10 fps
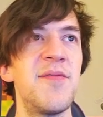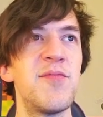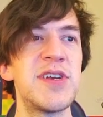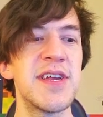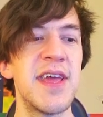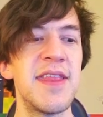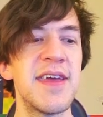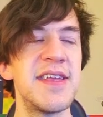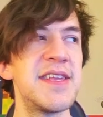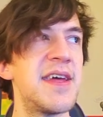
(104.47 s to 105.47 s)
which again,
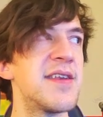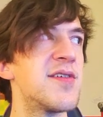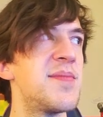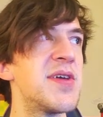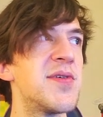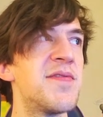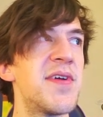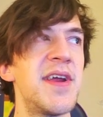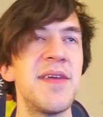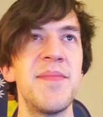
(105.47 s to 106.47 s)
like I said, could be good
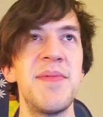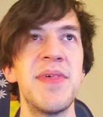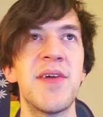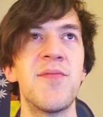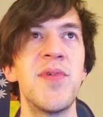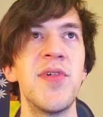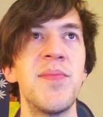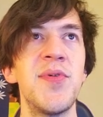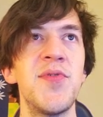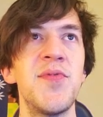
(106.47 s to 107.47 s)
for hitting maybe like a
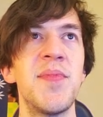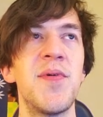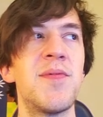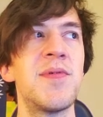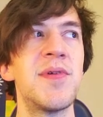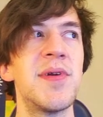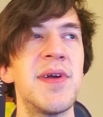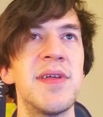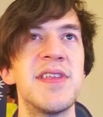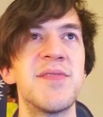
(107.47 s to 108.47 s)
Rillaboom or
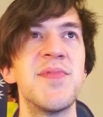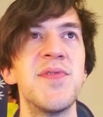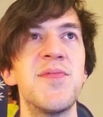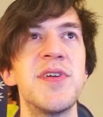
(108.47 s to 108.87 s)
a Zarude,